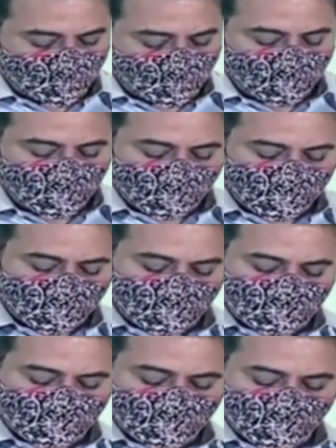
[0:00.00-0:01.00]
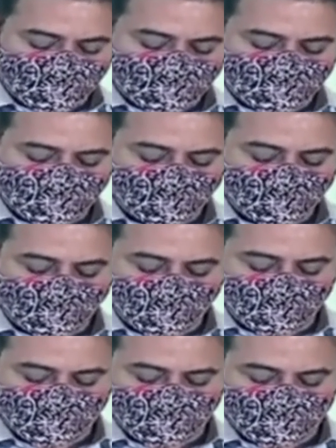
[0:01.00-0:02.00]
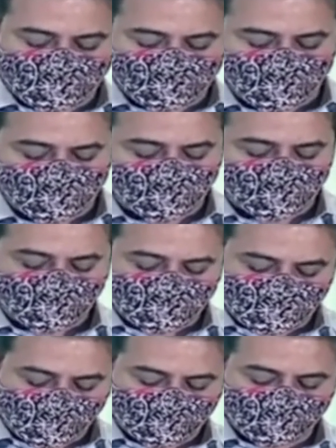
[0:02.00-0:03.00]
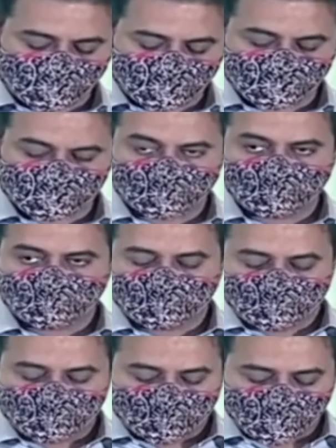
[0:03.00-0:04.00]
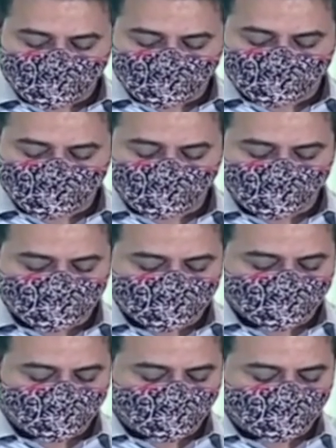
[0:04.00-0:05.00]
In recognition to the stellar growth achieved in this sector, Ministry of Civil